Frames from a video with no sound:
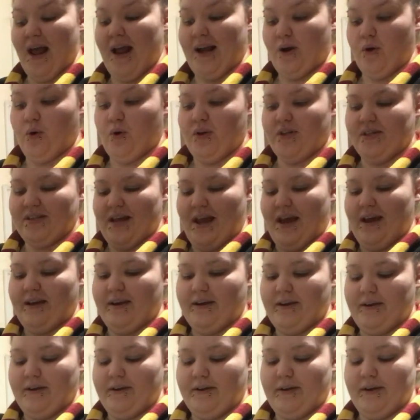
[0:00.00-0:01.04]
Hang on a
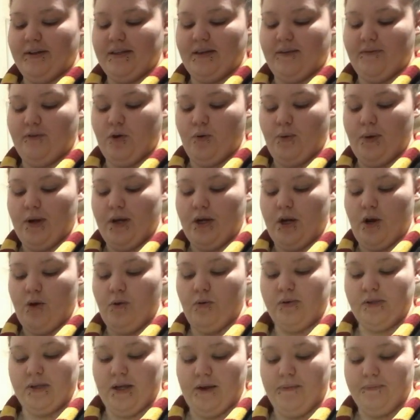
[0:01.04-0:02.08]
sec. Let's have a quick
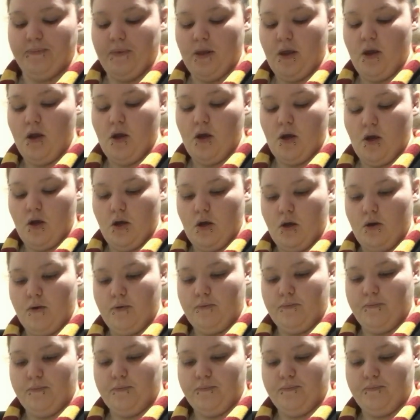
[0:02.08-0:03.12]
nosy.
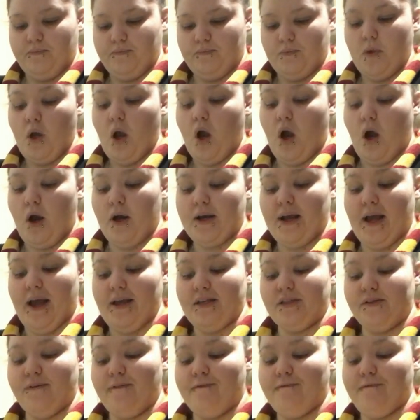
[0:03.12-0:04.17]

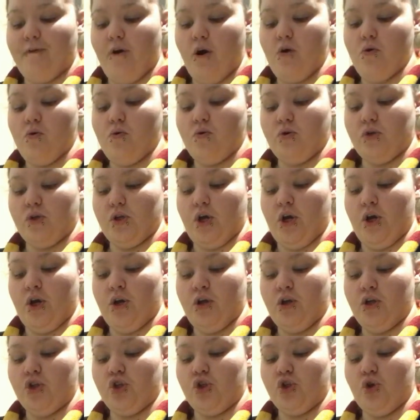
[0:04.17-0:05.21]
Okay, so
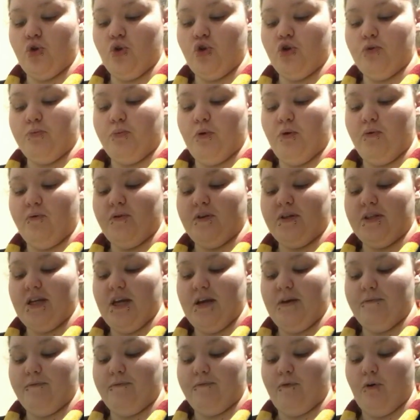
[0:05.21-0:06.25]
frozen, suitable for
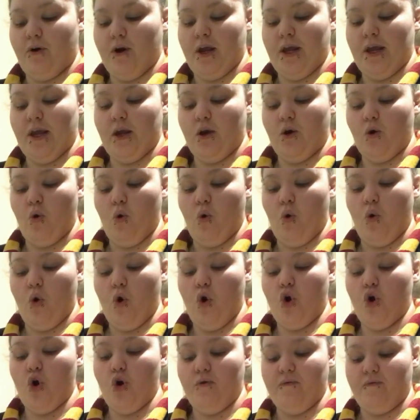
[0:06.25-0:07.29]
deep frying
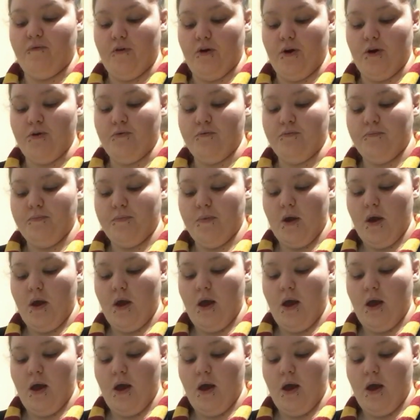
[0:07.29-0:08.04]
or oven.